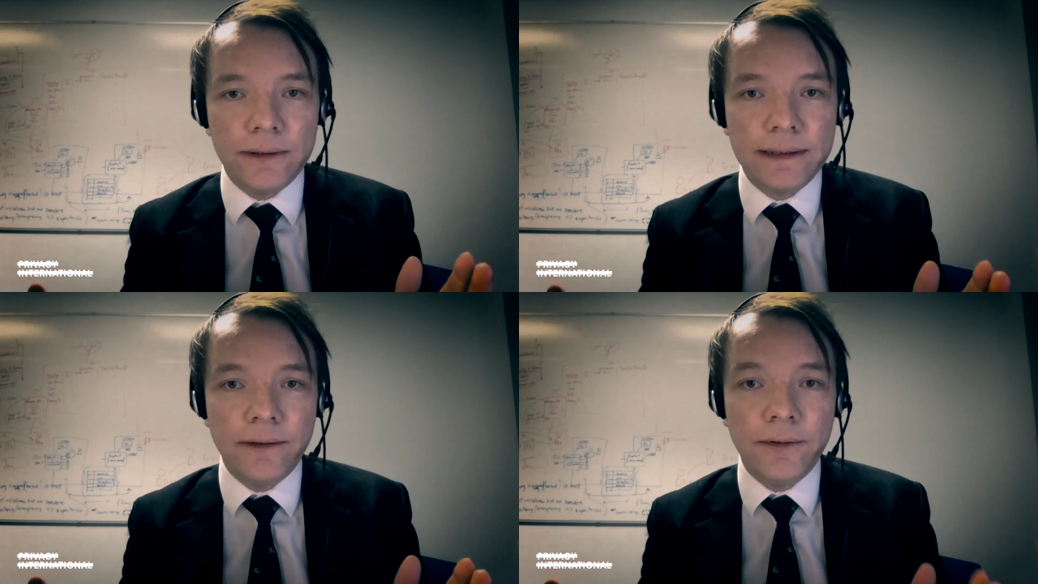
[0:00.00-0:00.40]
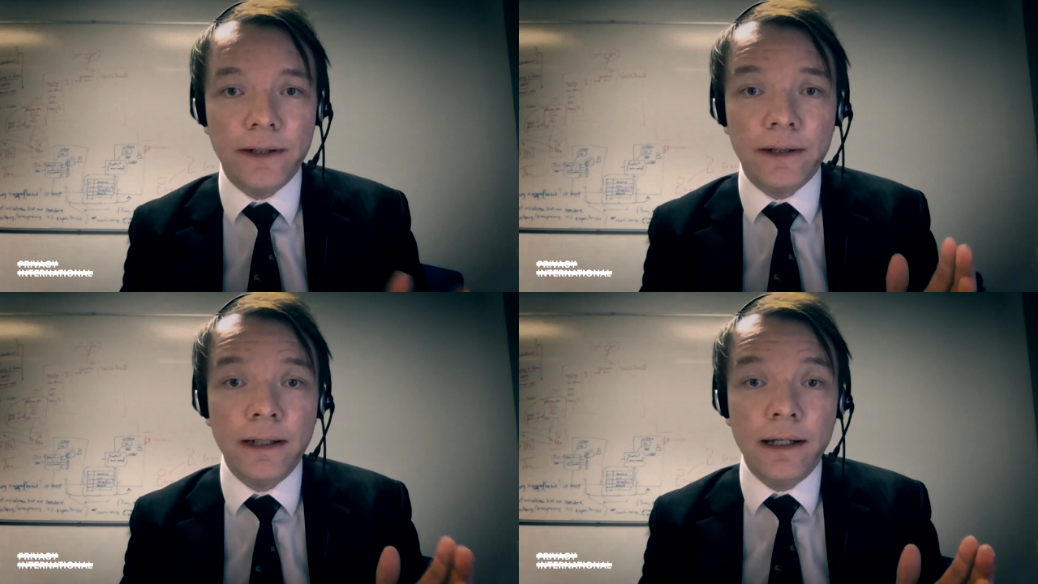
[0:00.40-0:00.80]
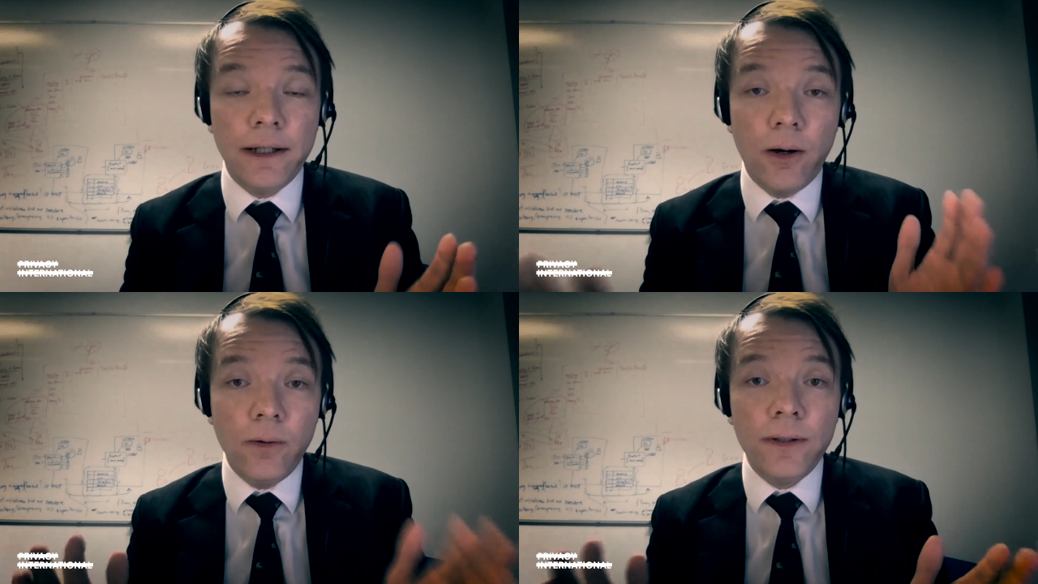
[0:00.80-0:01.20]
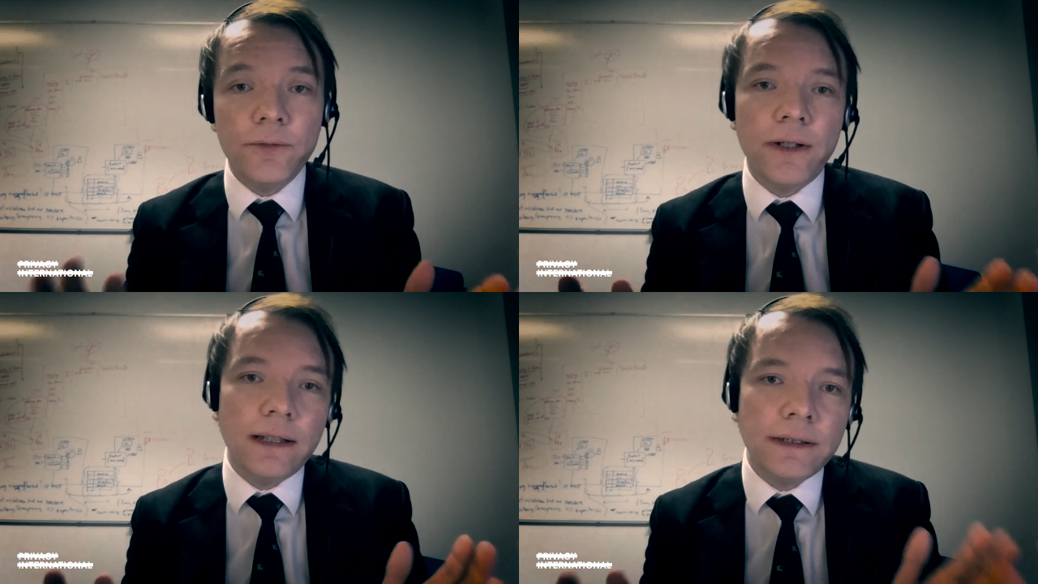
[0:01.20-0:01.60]
So there, there are only
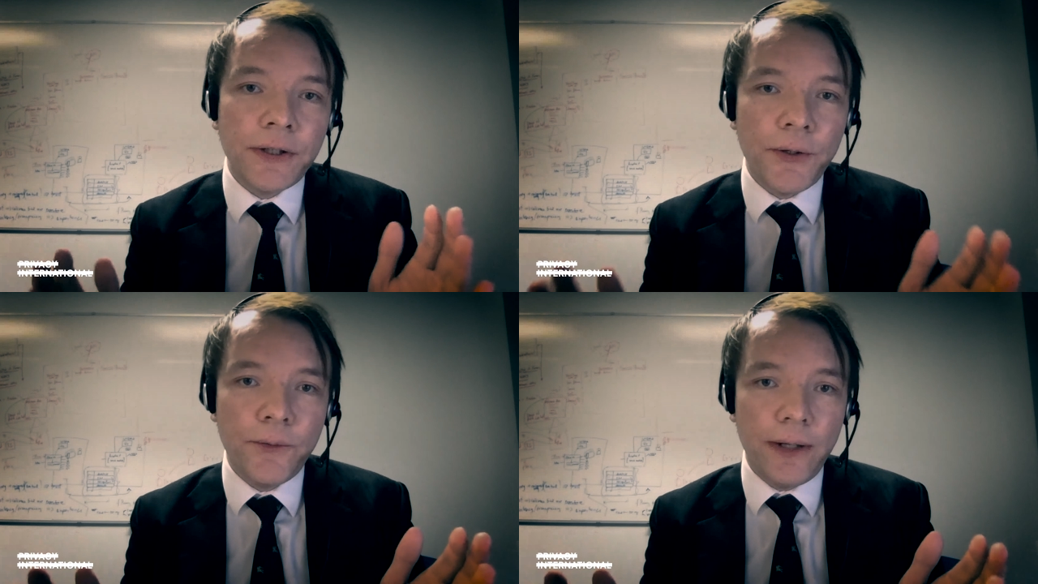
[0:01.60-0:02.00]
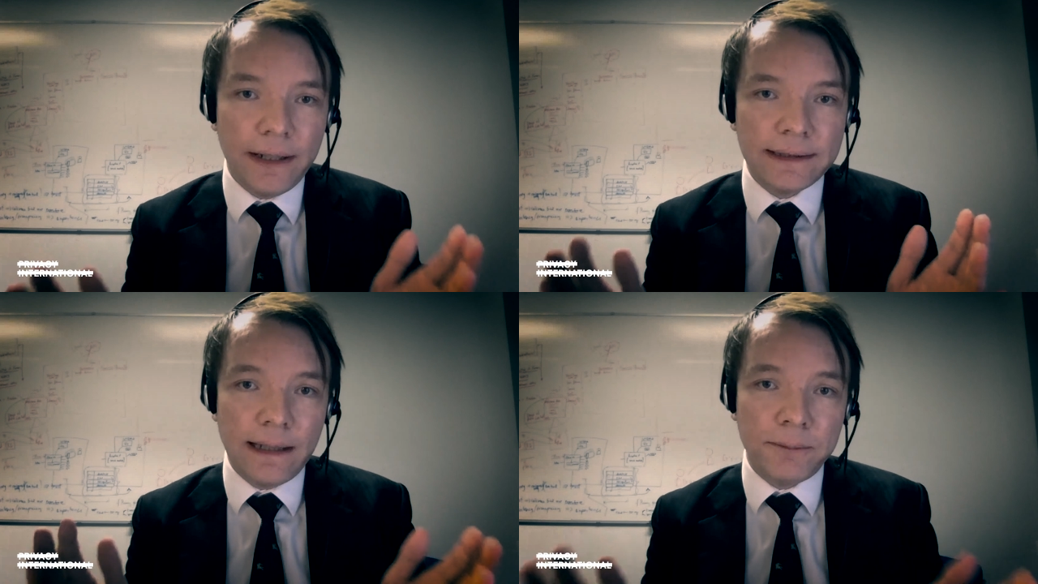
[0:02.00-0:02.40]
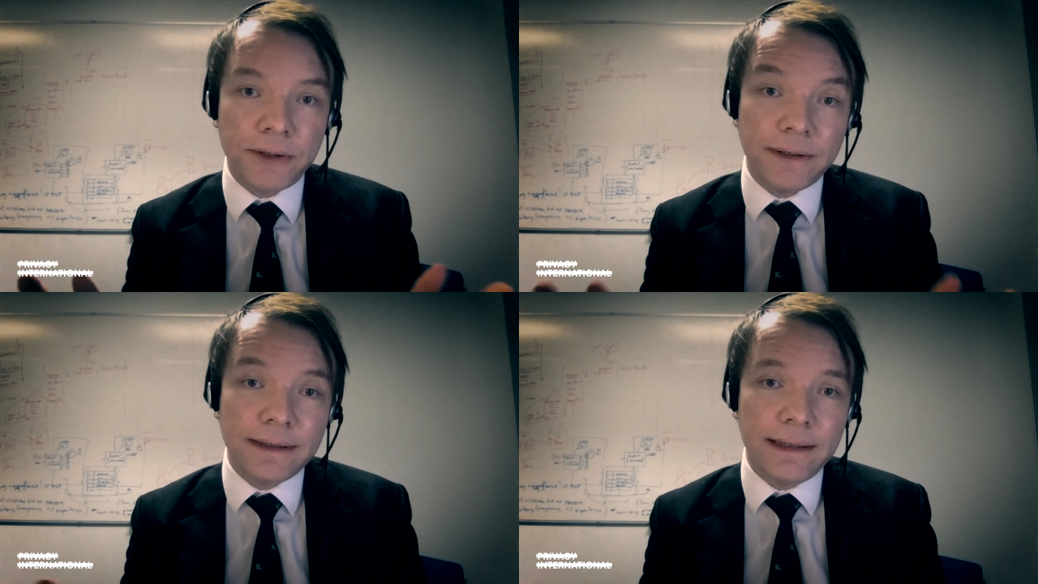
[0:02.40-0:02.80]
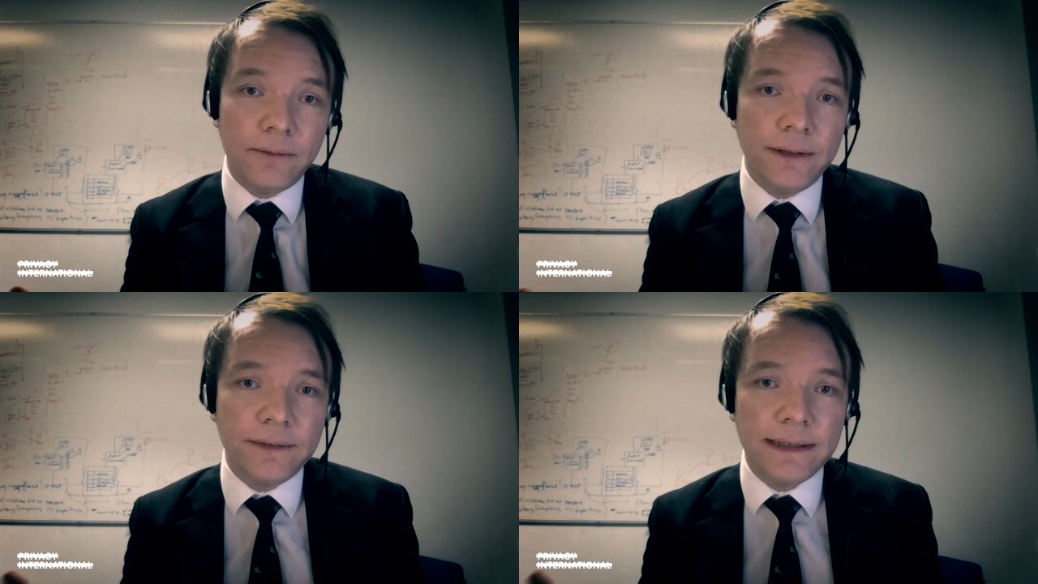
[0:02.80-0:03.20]
really two exceptions that
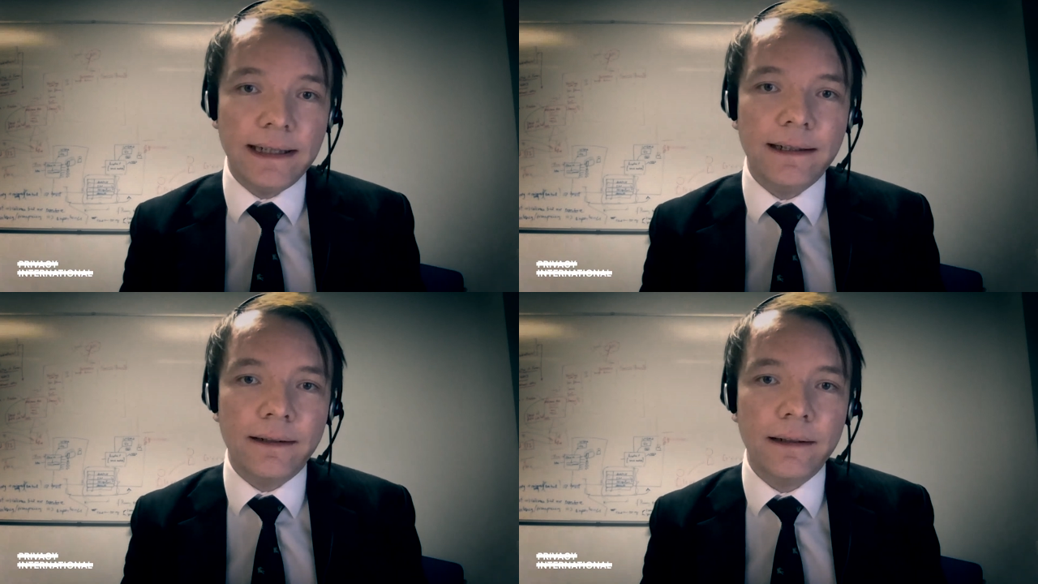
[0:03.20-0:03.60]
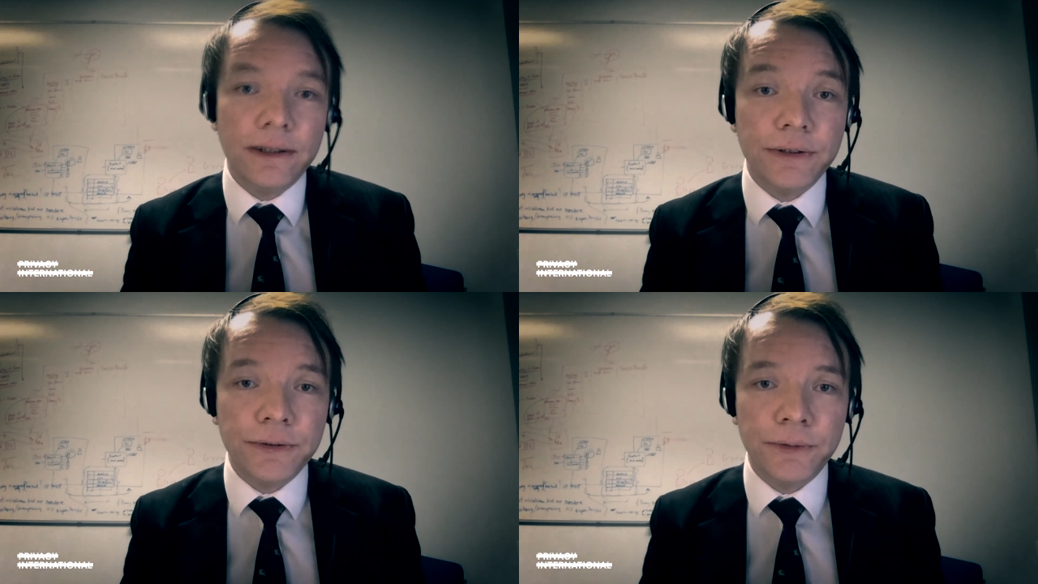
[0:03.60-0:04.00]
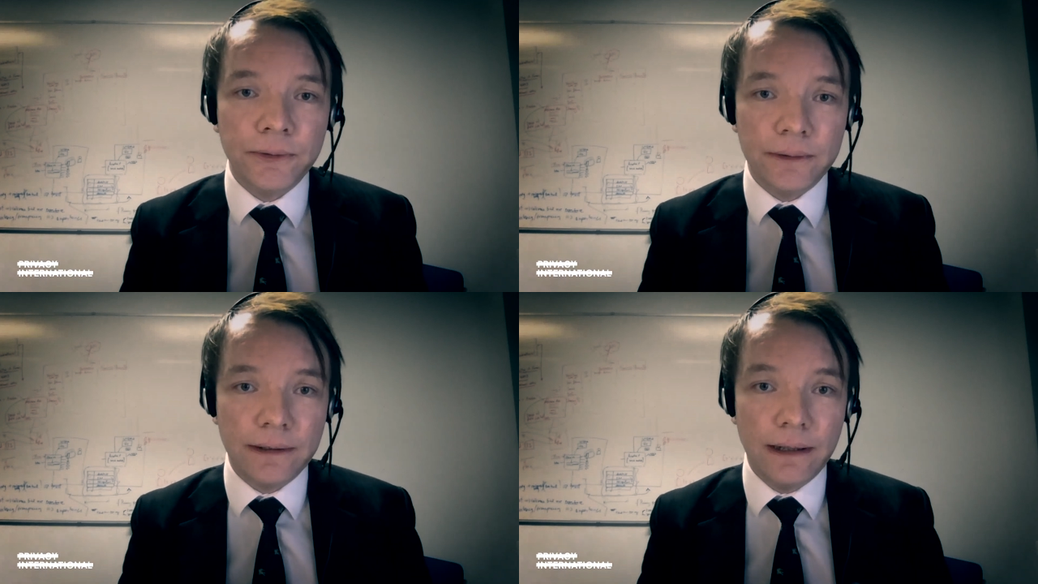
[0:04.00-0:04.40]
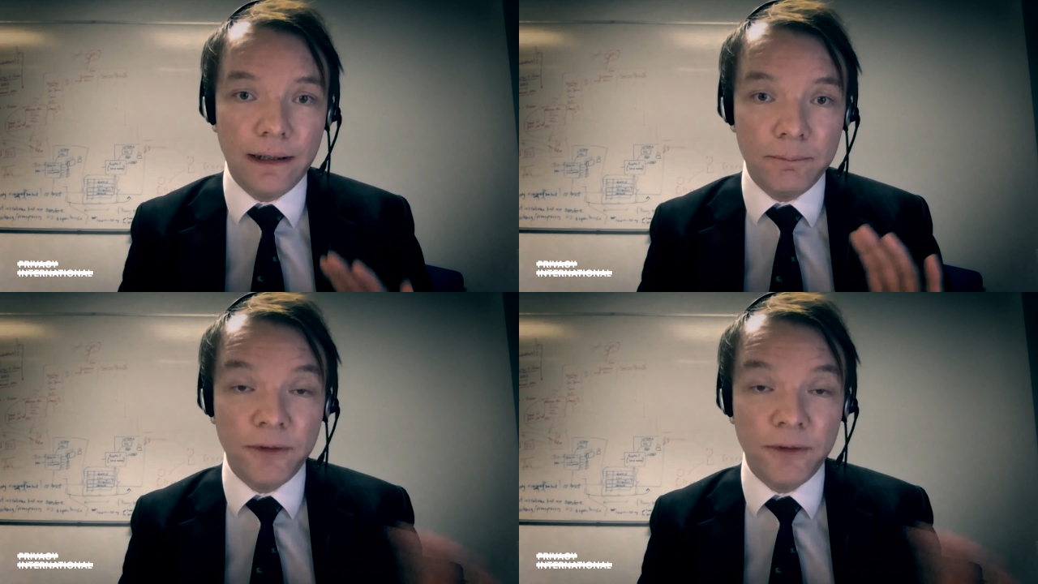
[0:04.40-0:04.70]
we've seen to uh,